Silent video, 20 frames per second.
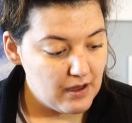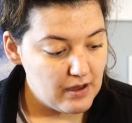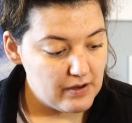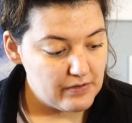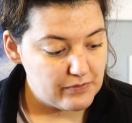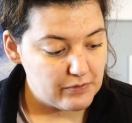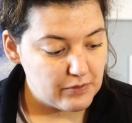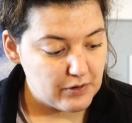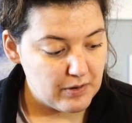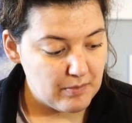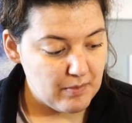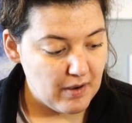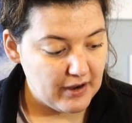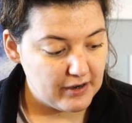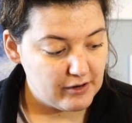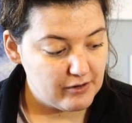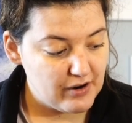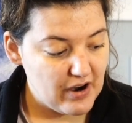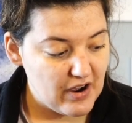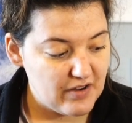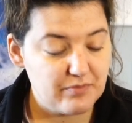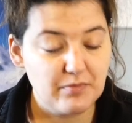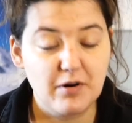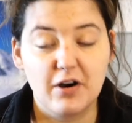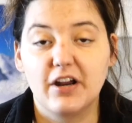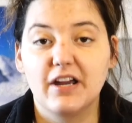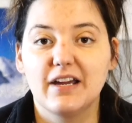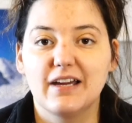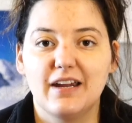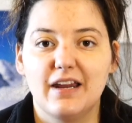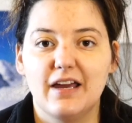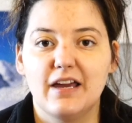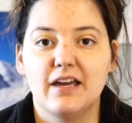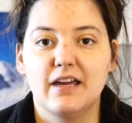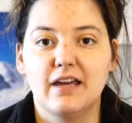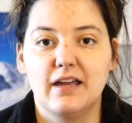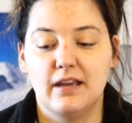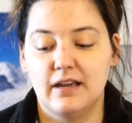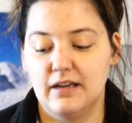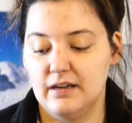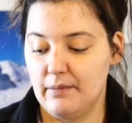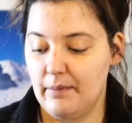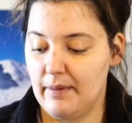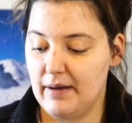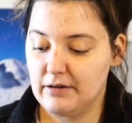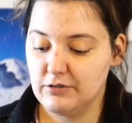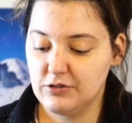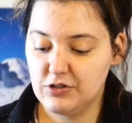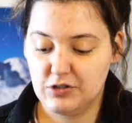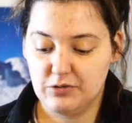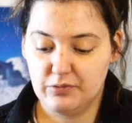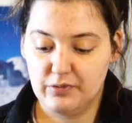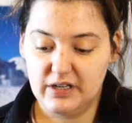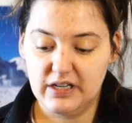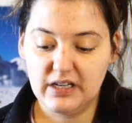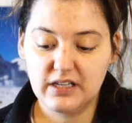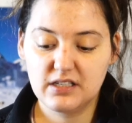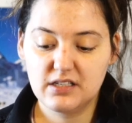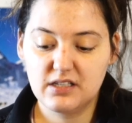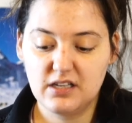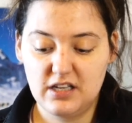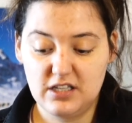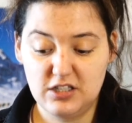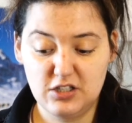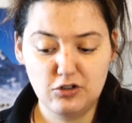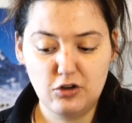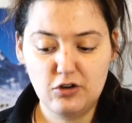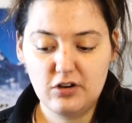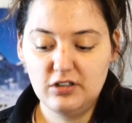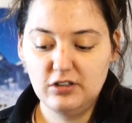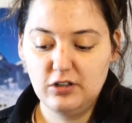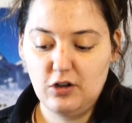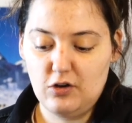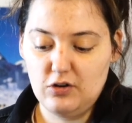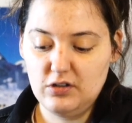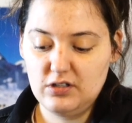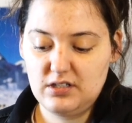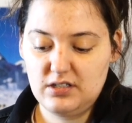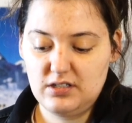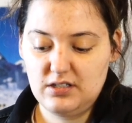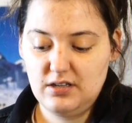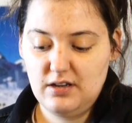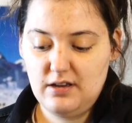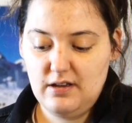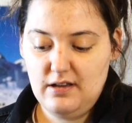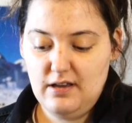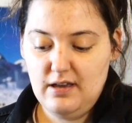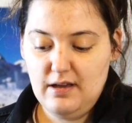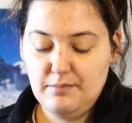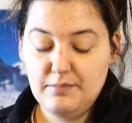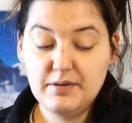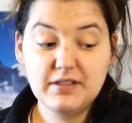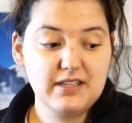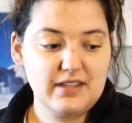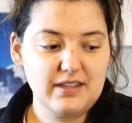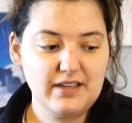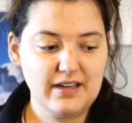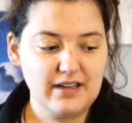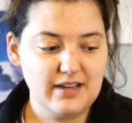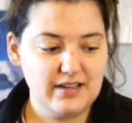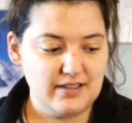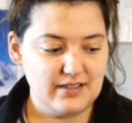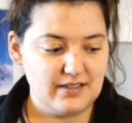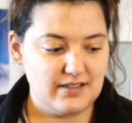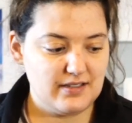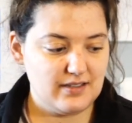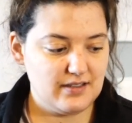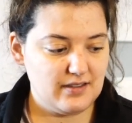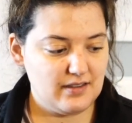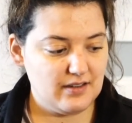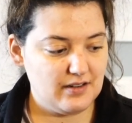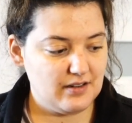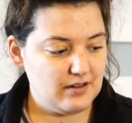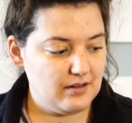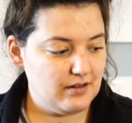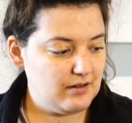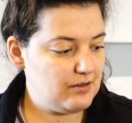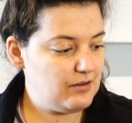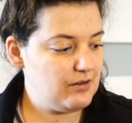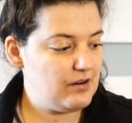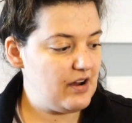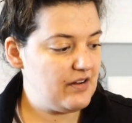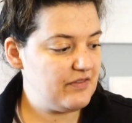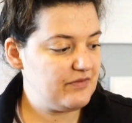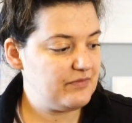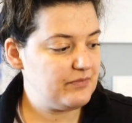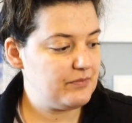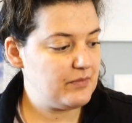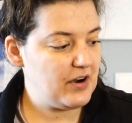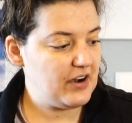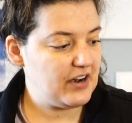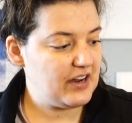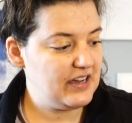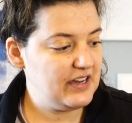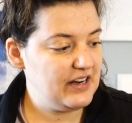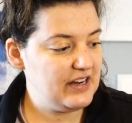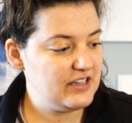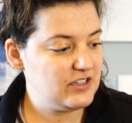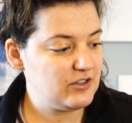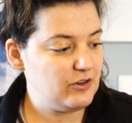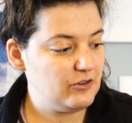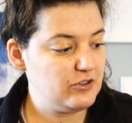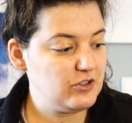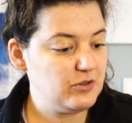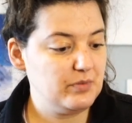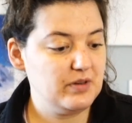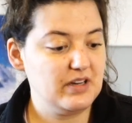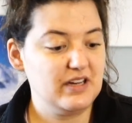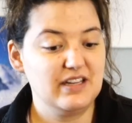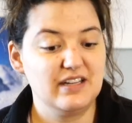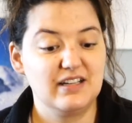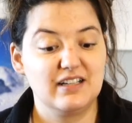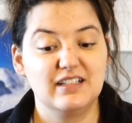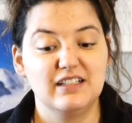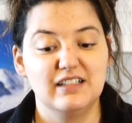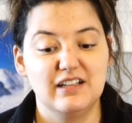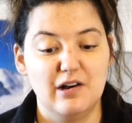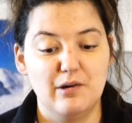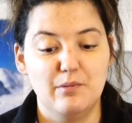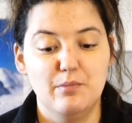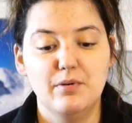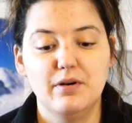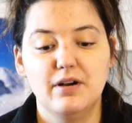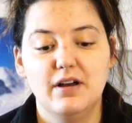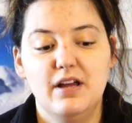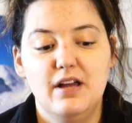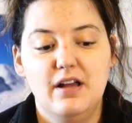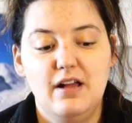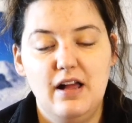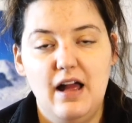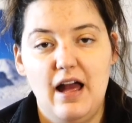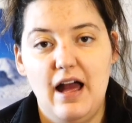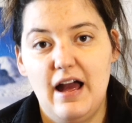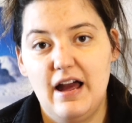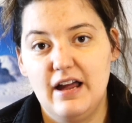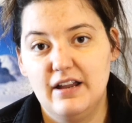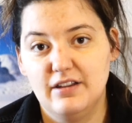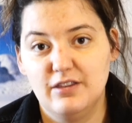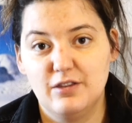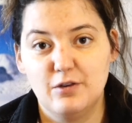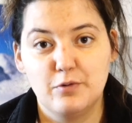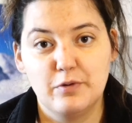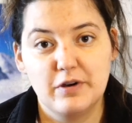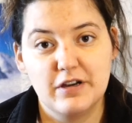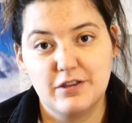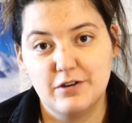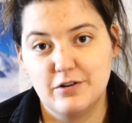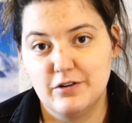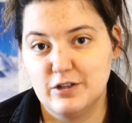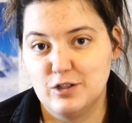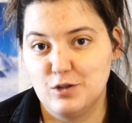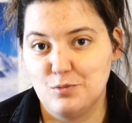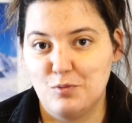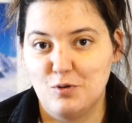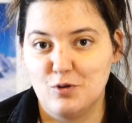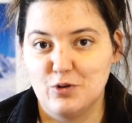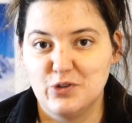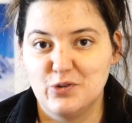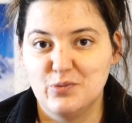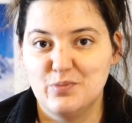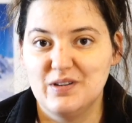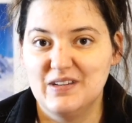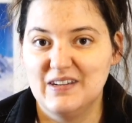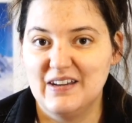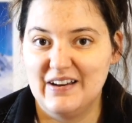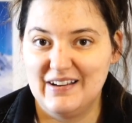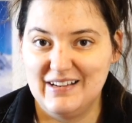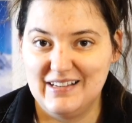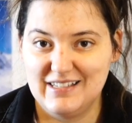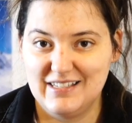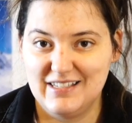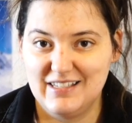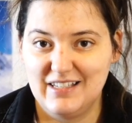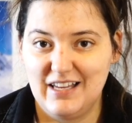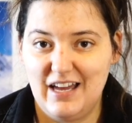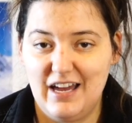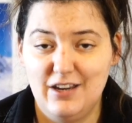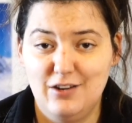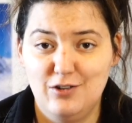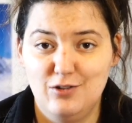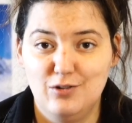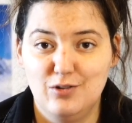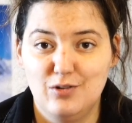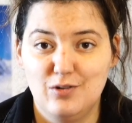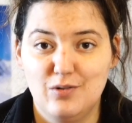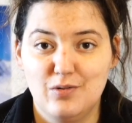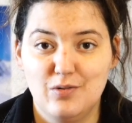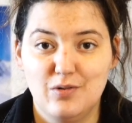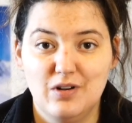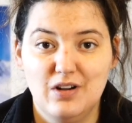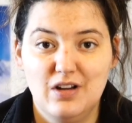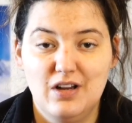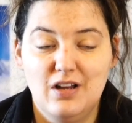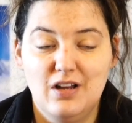for my craft market in about 2 weeks. It's not a lot, but the thing is, the craft market is going to be in a club and the weather is supposed to be nice, and you know